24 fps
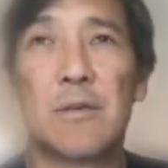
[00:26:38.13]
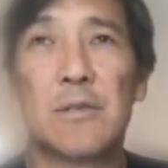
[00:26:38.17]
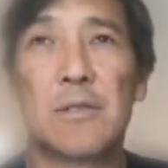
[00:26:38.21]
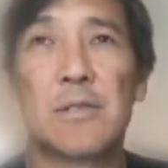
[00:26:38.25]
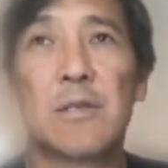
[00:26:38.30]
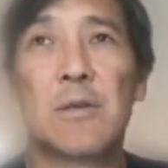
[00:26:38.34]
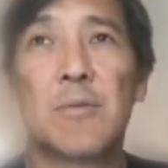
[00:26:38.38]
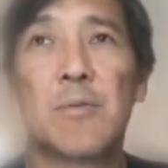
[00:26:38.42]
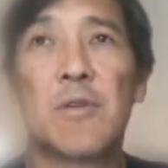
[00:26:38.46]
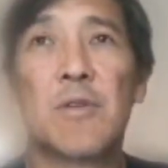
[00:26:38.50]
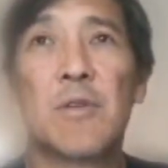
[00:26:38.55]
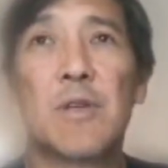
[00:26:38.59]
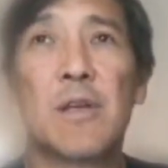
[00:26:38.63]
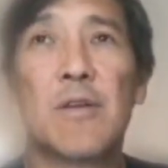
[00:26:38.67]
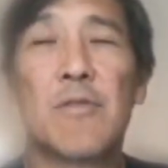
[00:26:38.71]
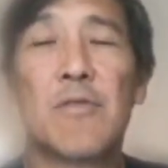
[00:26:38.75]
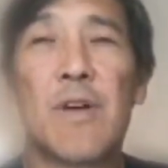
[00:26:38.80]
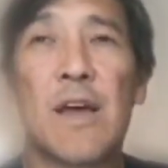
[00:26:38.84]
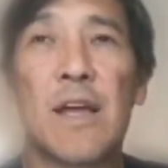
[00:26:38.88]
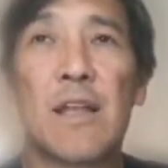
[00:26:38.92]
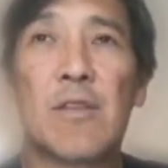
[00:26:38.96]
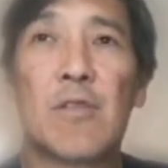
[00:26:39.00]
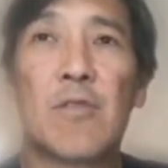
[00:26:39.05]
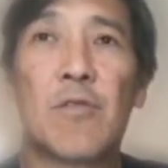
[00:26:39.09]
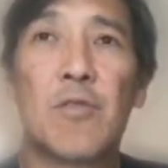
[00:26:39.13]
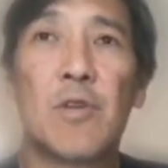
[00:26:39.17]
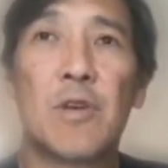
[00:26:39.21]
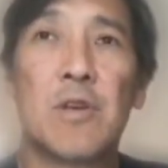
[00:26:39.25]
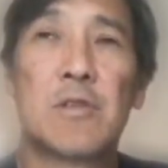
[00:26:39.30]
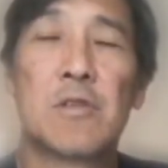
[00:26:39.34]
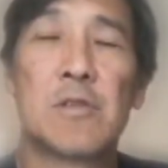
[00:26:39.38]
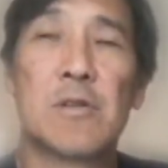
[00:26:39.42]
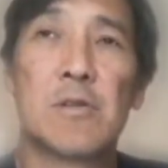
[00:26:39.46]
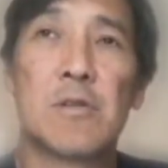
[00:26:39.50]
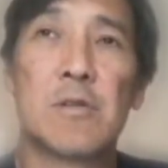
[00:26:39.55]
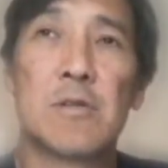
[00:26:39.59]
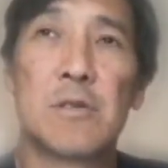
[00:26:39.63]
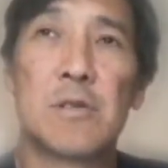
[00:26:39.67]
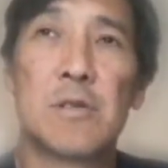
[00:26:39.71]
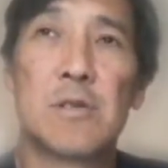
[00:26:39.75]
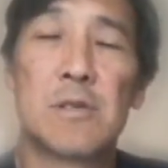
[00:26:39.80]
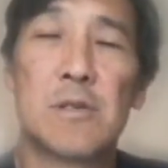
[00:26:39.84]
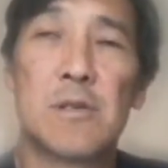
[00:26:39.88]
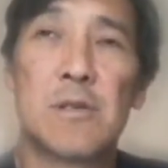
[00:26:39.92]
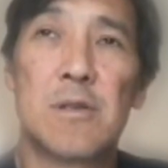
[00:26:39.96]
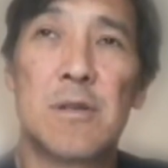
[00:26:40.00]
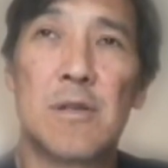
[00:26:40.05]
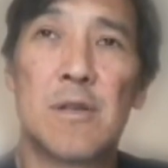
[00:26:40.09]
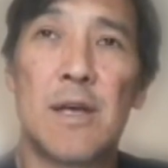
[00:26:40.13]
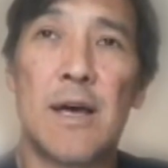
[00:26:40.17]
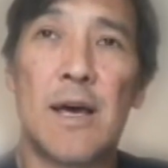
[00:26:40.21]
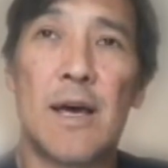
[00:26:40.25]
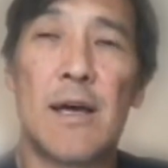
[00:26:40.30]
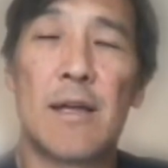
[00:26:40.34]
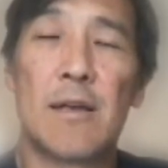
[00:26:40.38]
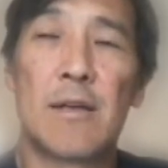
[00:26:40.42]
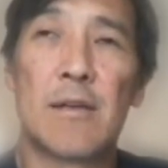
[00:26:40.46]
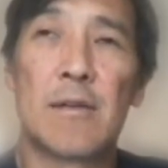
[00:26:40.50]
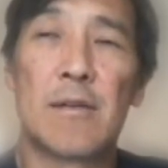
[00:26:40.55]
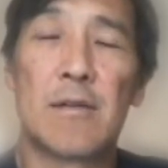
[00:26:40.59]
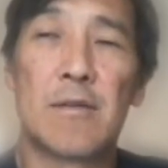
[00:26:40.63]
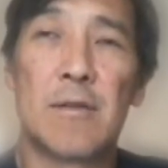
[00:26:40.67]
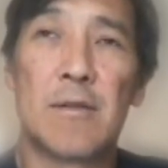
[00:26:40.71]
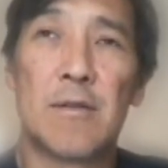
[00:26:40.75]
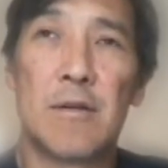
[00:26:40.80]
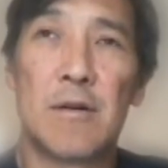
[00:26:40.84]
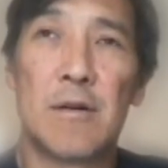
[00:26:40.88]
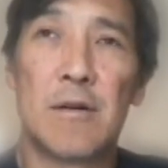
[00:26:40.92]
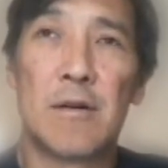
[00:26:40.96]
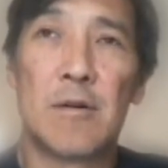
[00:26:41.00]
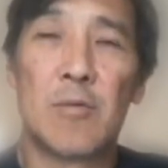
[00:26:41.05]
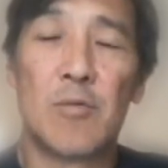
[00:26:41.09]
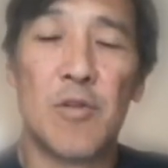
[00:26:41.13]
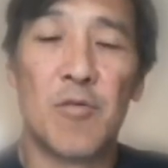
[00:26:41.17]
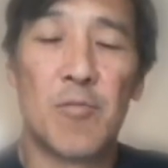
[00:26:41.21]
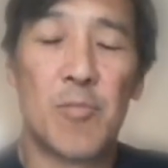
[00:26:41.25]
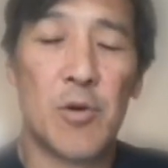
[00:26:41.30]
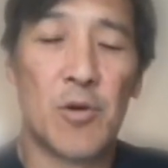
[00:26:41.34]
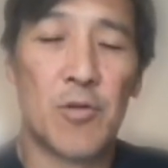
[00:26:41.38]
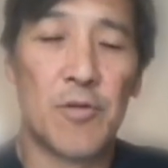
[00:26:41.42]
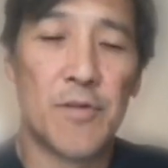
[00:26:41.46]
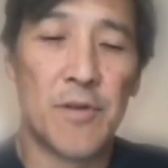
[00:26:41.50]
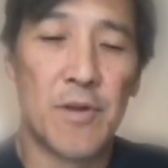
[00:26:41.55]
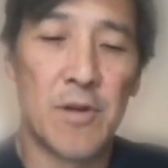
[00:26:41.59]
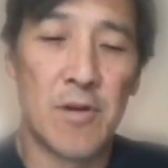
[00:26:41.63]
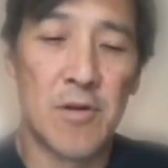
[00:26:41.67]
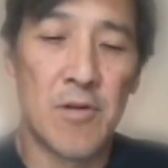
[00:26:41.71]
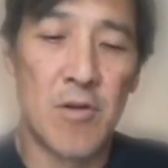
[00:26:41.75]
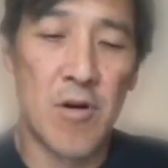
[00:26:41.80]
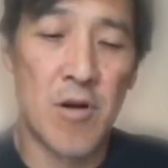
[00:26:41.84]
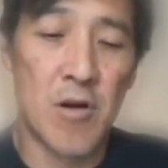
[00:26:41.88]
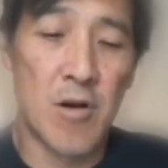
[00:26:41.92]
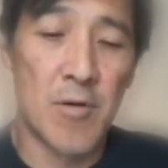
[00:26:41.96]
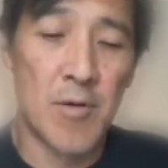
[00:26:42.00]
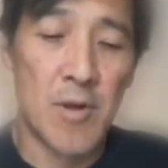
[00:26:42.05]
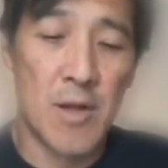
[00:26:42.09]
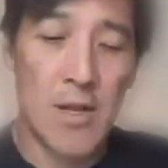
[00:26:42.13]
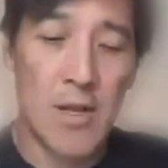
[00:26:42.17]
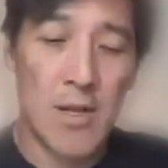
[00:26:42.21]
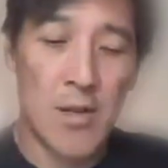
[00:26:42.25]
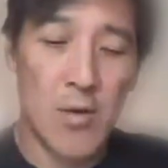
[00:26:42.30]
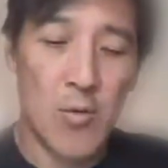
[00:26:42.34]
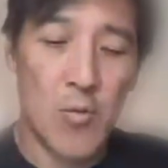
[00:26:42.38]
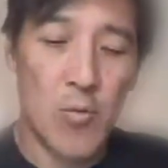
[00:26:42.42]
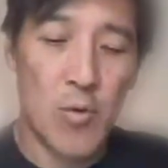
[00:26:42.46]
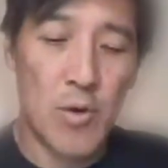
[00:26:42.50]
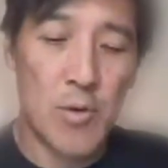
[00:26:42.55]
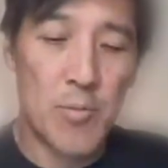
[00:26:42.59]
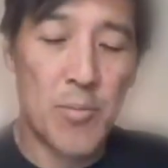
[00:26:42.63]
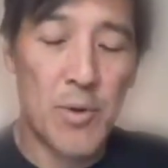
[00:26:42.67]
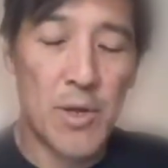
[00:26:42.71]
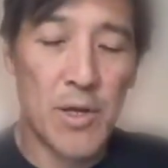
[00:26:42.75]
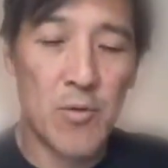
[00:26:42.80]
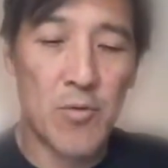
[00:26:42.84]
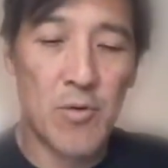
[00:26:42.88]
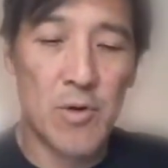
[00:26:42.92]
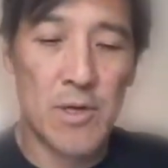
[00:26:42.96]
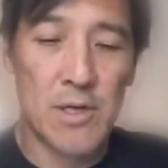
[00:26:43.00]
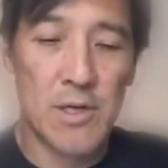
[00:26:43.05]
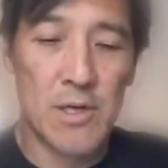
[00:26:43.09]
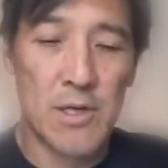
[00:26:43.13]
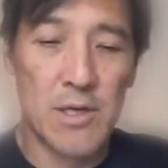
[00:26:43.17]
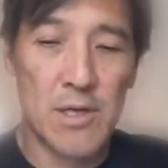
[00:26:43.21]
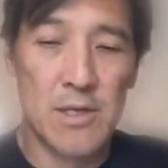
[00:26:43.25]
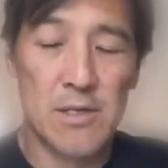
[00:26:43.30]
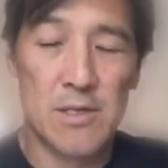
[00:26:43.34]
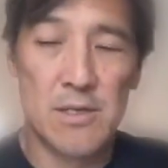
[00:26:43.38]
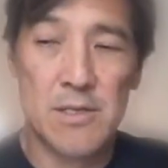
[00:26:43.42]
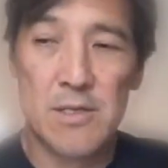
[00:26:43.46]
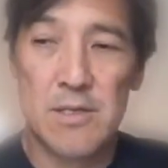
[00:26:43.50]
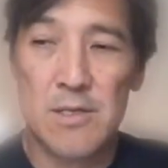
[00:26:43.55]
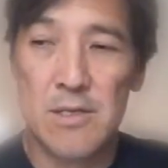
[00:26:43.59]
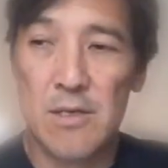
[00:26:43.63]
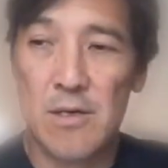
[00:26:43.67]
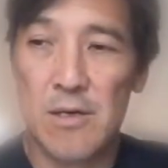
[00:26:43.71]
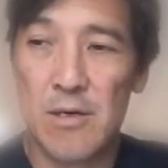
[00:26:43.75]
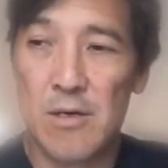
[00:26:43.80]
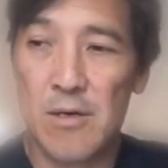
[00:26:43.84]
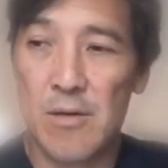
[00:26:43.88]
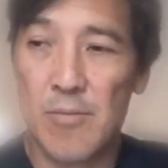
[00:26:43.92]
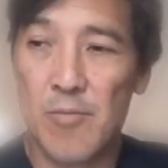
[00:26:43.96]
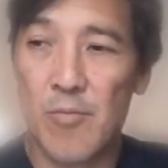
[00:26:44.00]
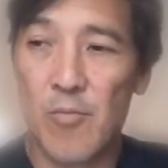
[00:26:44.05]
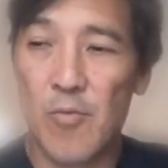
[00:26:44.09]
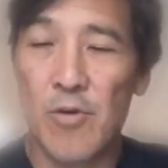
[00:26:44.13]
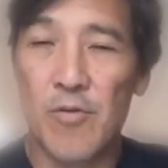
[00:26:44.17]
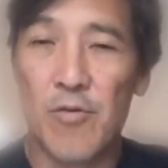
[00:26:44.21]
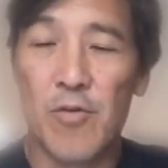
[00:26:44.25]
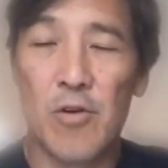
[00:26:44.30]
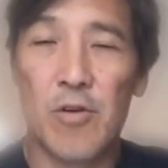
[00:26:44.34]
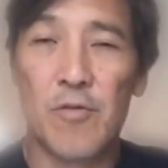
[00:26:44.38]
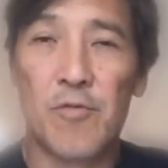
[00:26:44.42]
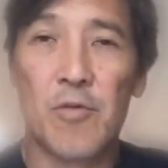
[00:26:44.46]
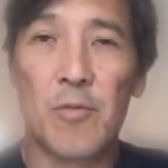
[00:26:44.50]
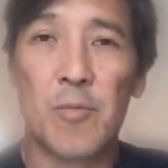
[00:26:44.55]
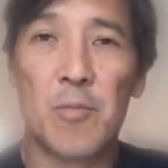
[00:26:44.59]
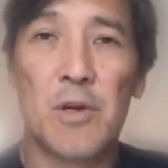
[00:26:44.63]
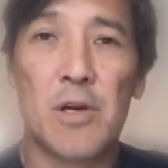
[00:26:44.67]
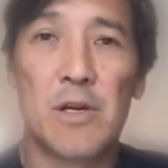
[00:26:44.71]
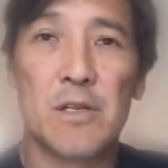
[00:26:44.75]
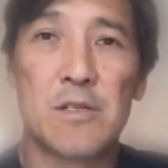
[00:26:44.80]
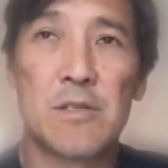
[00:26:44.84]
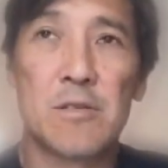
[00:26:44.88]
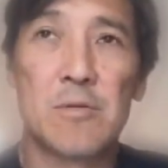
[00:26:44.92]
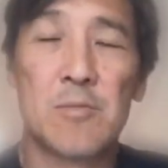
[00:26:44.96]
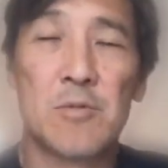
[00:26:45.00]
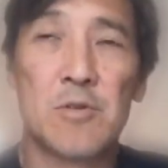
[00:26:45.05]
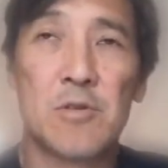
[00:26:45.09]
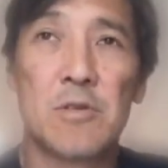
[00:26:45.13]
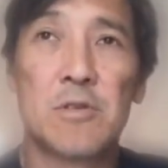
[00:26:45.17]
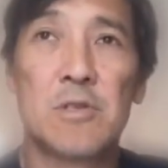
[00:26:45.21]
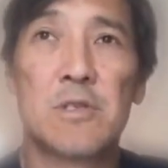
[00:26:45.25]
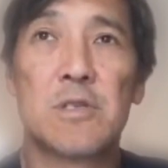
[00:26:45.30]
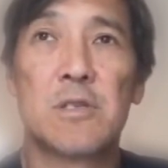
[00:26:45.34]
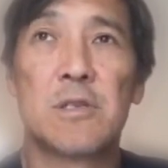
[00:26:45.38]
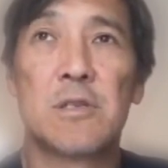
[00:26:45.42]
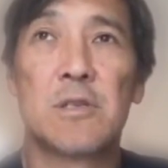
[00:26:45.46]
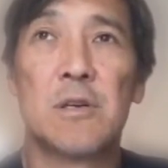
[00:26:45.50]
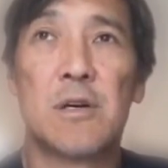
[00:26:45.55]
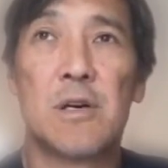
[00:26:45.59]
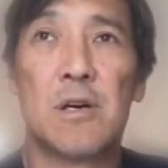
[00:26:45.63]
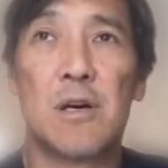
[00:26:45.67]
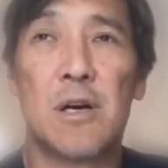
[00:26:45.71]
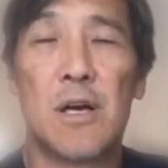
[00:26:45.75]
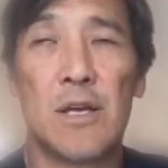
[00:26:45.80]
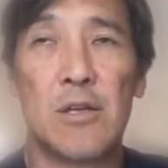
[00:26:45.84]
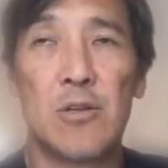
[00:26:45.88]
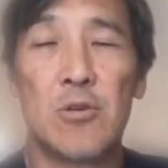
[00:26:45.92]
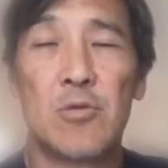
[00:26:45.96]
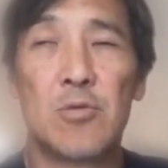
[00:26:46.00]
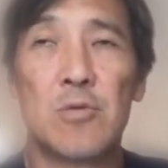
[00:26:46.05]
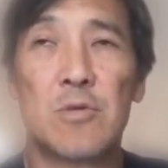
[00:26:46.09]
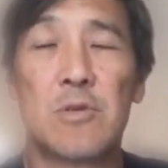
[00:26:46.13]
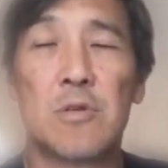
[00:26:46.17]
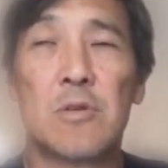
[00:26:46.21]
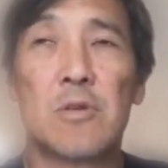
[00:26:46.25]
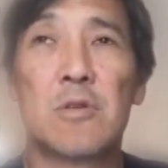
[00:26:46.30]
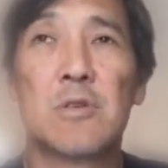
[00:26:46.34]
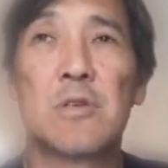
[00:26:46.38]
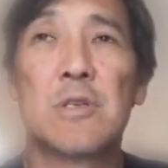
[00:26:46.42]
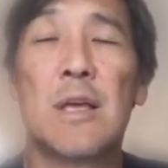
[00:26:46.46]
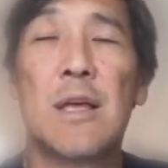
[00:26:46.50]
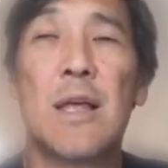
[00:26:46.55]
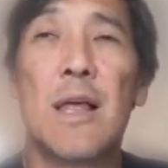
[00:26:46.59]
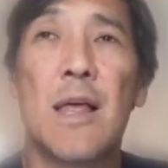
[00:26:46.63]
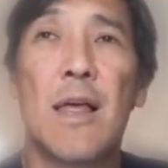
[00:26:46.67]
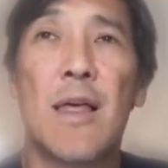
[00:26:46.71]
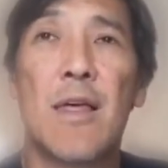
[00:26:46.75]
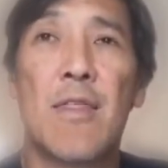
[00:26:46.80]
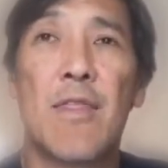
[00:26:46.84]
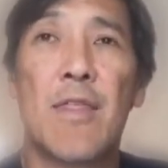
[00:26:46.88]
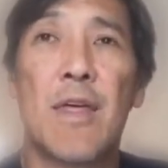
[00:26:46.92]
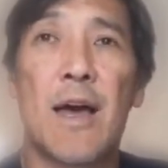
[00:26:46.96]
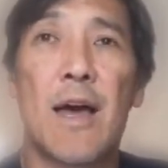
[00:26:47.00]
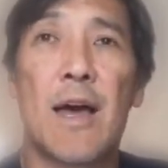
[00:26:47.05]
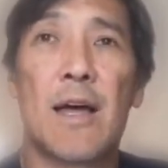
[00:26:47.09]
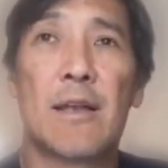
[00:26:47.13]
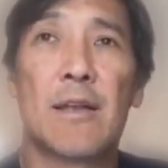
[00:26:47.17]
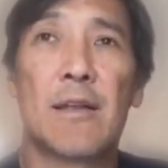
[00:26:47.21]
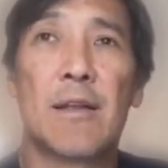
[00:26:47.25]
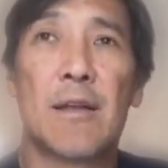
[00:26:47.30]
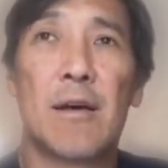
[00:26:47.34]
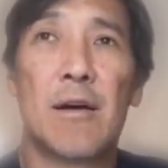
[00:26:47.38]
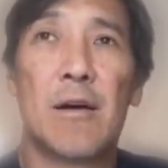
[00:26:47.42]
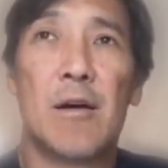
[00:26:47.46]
some of the advanced features that we've built in are, one big one is, we've heard from customers and users that